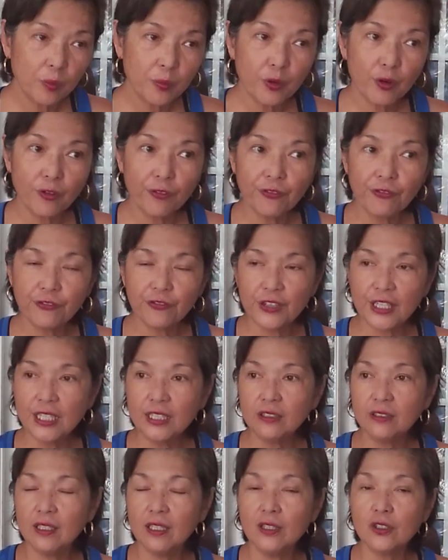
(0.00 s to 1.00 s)
of your
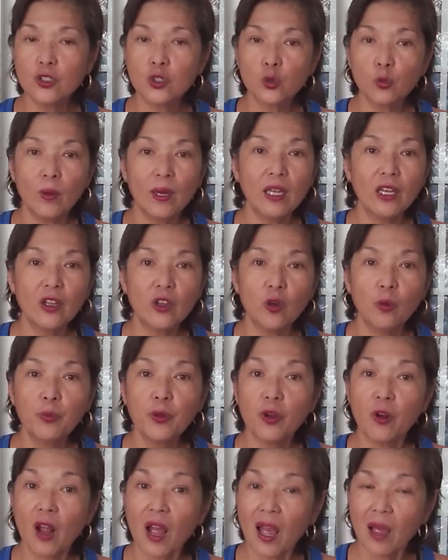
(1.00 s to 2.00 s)
feet and swelling of
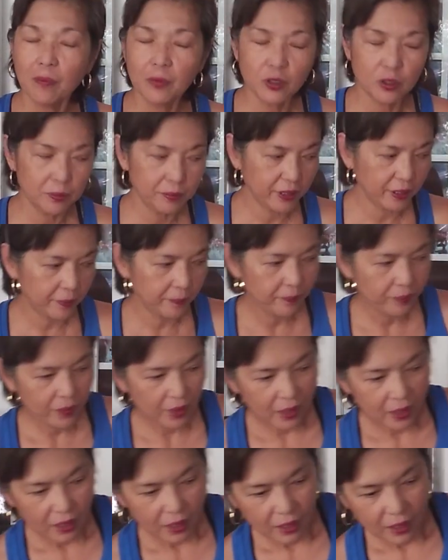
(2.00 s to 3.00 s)
your abdomen.
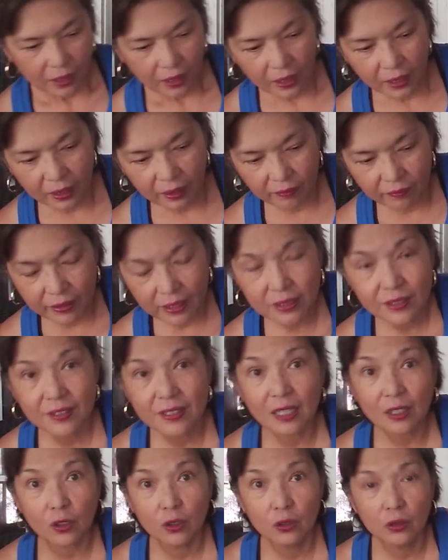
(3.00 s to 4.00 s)
And that's
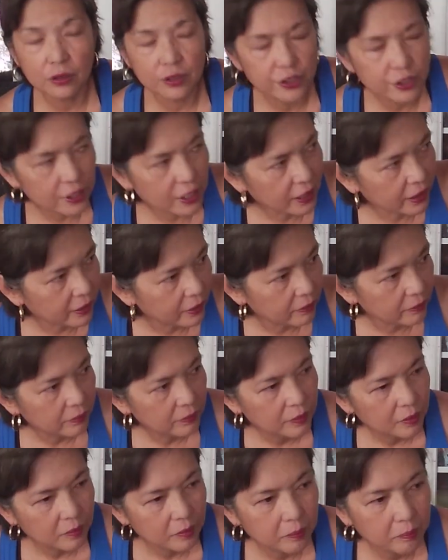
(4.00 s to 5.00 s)
not good sign.
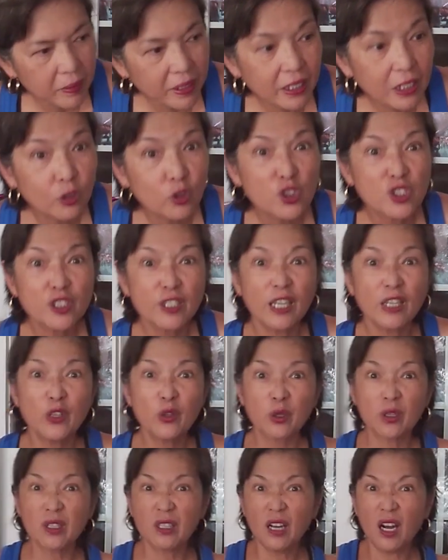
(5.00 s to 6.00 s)
Meaning to say
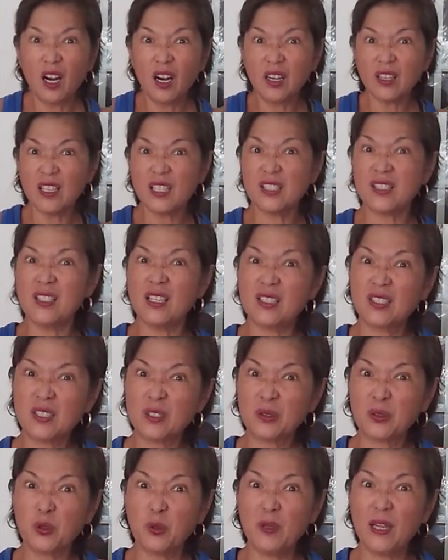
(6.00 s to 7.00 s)
your heart is not
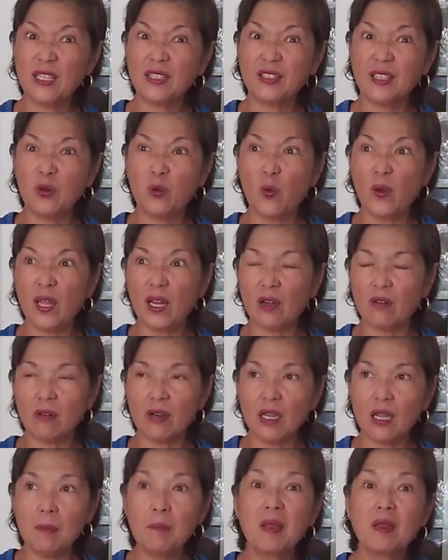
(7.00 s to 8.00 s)
circulating well,
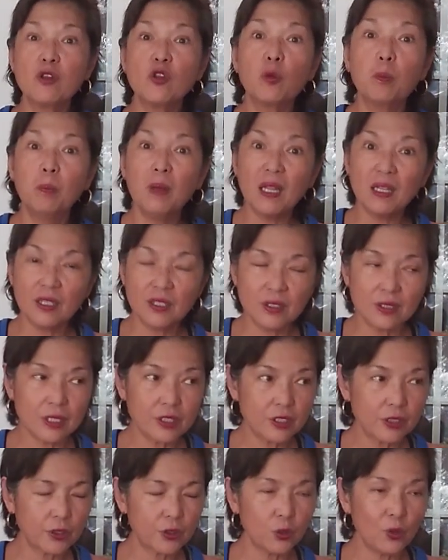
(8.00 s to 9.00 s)
right? I mean, your blood is
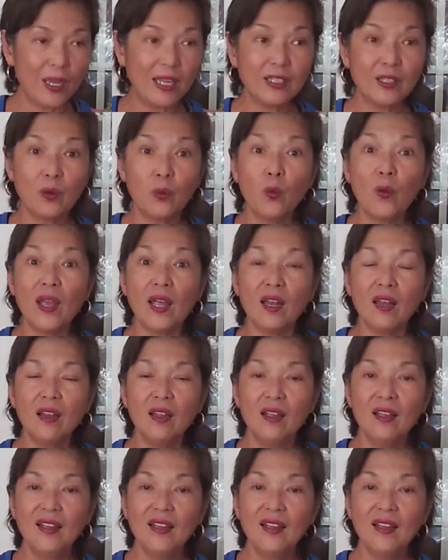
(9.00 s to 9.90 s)
not circulating well.